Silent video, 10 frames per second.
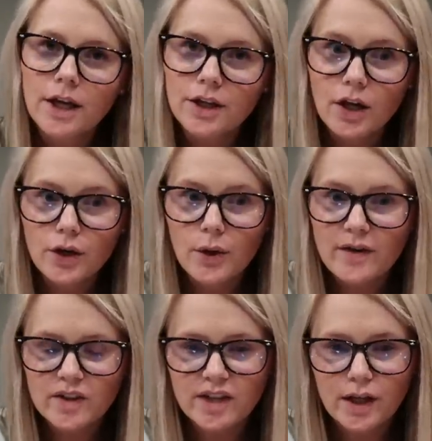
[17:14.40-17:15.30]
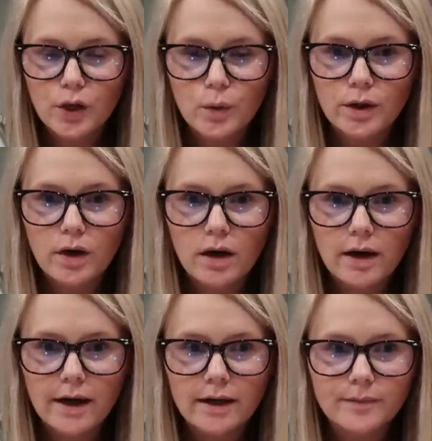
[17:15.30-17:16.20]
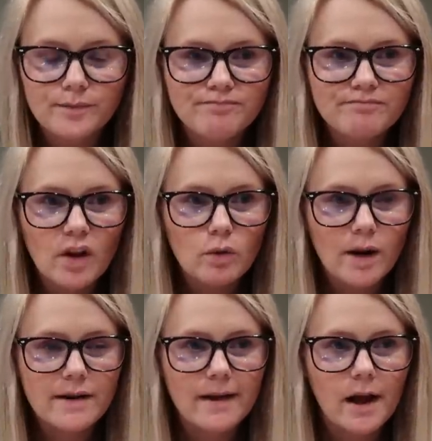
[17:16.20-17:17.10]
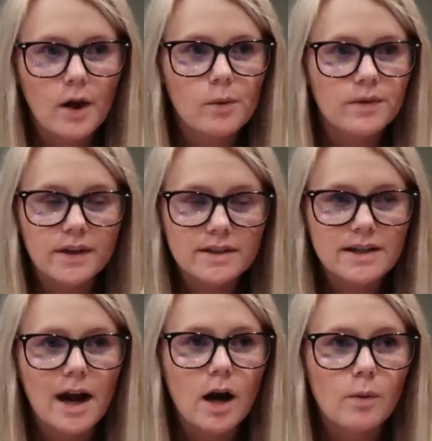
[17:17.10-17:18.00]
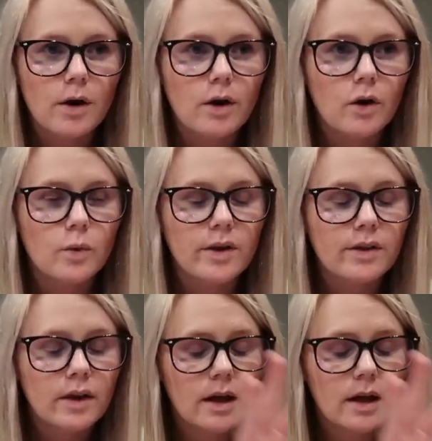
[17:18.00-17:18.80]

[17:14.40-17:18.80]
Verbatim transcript: y'all know everything going on right now with the entire world with